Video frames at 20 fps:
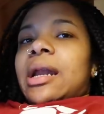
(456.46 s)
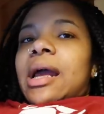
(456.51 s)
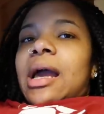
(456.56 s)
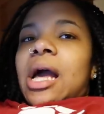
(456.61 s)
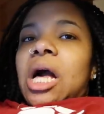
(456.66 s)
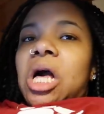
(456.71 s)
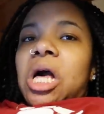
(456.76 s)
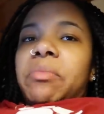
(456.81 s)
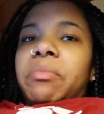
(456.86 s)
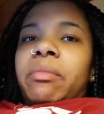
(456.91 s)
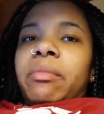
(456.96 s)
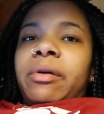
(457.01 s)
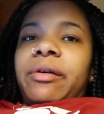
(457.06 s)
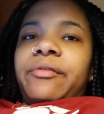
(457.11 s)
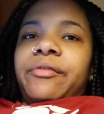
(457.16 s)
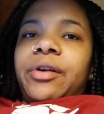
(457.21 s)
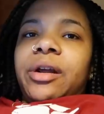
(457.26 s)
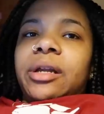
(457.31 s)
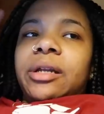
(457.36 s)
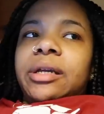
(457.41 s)
now, I'm
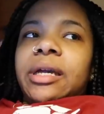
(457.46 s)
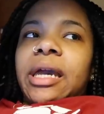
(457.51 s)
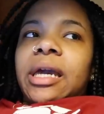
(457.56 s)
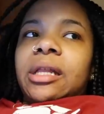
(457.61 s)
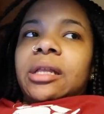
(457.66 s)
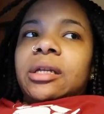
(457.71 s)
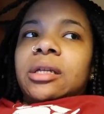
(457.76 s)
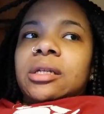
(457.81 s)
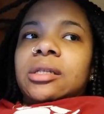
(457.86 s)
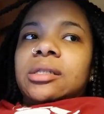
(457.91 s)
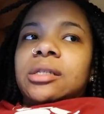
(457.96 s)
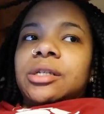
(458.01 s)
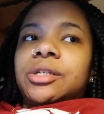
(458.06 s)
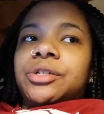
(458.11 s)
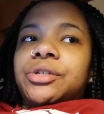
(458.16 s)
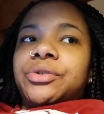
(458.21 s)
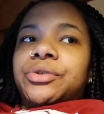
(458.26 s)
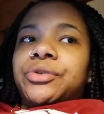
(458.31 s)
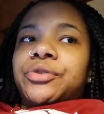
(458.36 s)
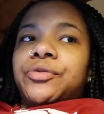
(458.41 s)
my friend Caitlin in
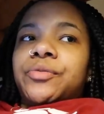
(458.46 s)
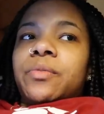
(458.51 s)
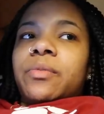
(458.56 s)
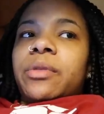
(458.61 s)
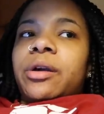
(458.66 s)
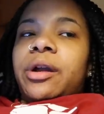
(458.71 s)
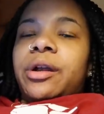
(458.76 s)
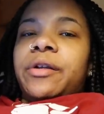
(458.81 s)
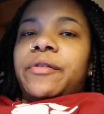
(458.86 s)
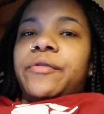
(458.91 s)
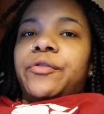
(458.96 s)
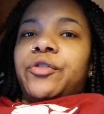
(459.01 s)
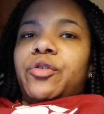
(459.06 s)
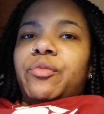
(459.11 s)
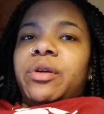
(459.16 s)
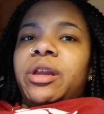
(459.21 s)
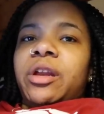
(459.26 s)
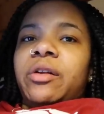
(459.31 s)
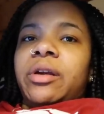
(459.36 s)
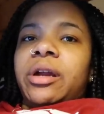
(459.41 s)
Sojourn's room. They're in a floor
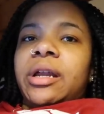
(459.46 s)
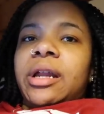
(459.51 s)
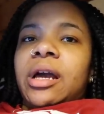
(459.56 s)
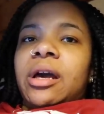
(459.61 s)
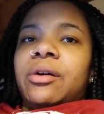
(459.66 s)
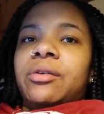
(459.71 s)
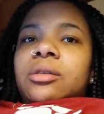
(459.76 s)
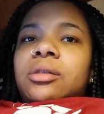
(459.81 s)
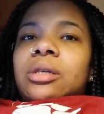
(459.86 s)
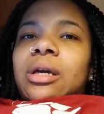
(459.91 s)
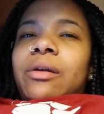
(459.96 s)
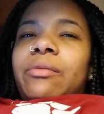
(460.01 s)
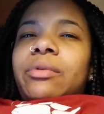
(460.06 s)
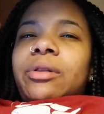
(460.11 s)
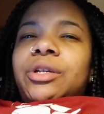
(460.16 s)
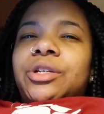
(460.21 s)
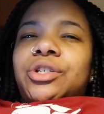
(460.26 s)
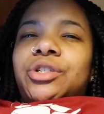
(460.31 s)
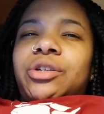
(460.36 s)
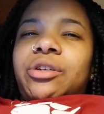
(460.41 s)
meeting right now, so I
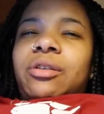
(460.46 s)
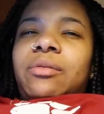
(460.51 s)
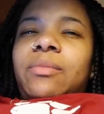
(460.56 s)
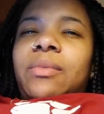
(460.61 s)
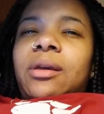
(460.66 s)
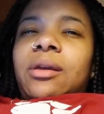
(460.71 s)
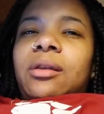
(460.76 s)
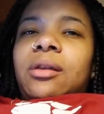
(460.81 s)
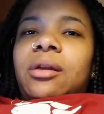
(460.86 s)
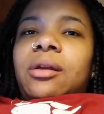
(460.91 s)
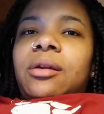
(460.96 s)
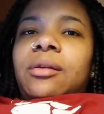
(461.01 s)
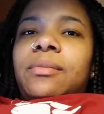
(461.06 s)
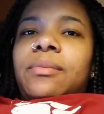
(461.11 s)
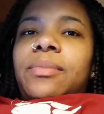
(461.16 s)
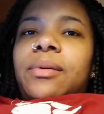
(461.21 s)
really shouldn't be in here,